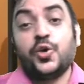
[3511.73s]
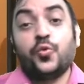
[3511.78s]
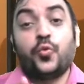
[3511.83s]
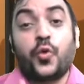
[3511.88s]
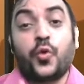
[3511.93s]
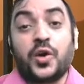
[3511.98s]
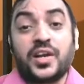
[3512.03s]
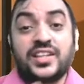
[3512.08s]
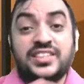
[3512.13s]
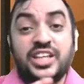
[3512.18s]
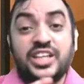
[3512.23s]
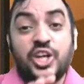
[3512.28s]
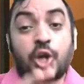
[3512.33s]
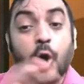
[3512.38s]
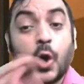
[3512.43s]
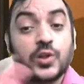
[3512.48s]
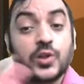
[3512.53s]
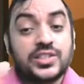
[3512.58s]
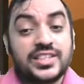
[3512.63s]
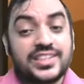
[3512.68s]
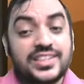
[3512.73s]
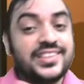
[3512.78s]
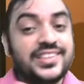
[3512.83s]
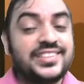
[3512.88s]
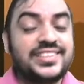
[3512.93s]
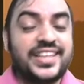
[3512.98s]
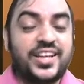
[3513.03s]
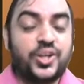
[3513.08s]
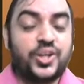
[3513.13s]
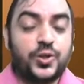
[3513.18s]
What is the
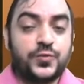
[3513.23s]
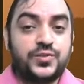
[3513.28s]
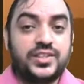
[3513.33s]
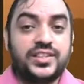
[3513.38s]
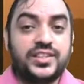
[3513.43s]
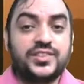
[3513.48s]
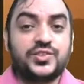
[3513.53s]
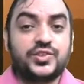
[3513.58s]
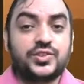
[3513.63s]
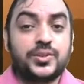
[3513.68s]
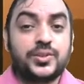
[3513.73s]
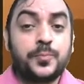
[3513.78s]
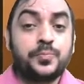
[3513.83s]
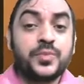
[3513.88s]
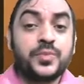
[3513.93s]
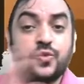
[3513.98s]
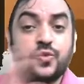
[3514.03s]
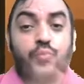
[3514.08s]
logical side of this?